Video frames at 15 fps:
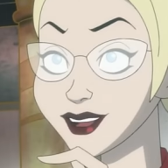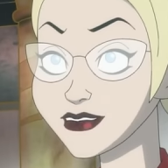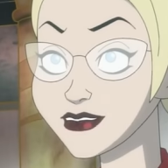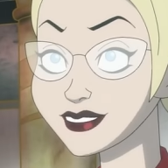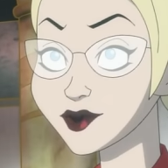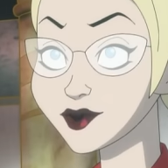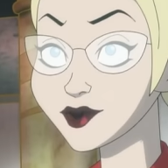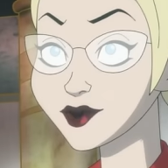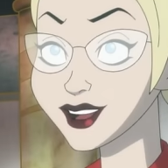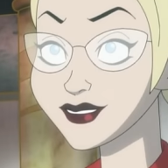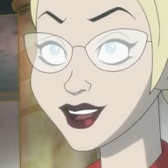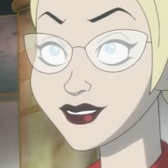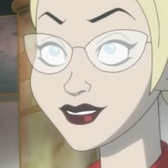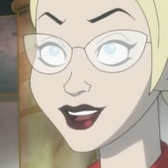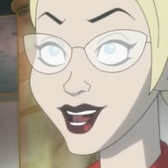If you had
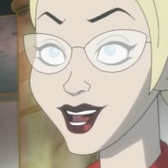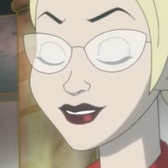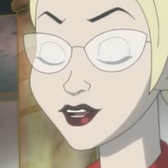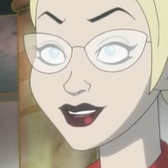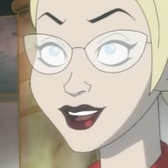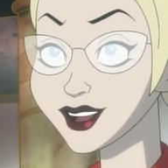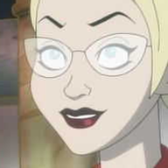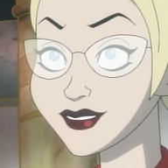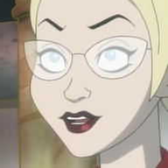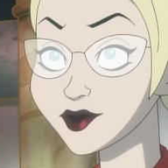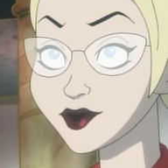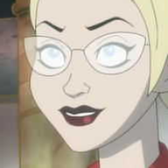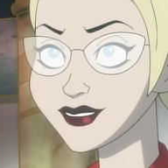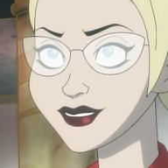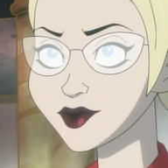an alter ego,
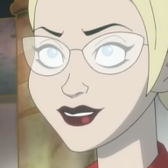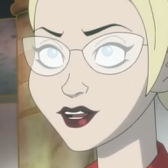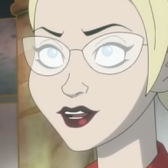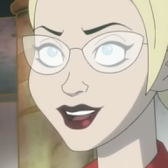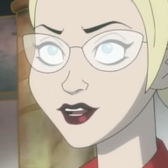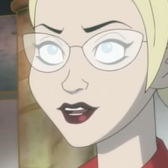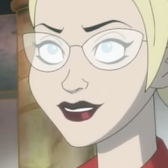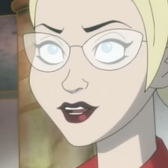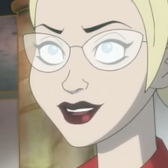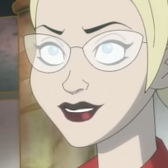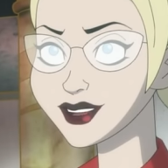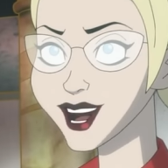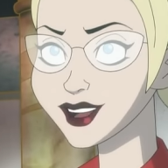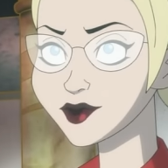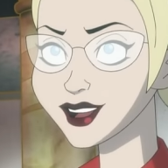you could party with
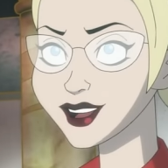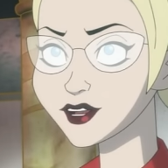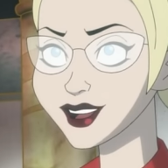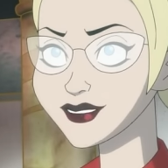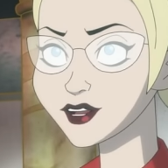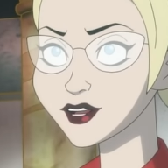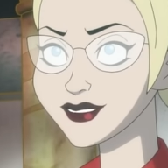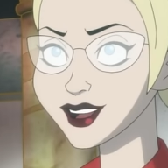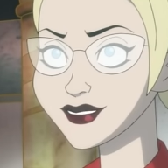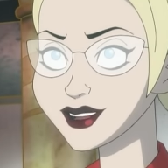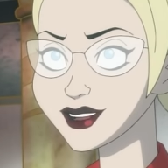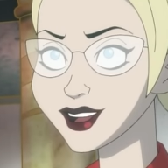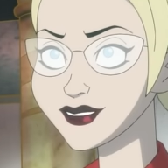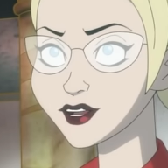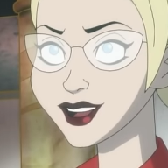Ivy without getting
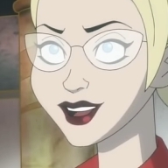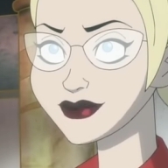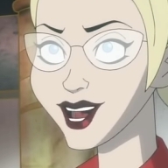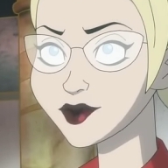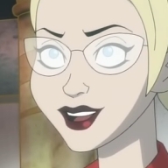in trouble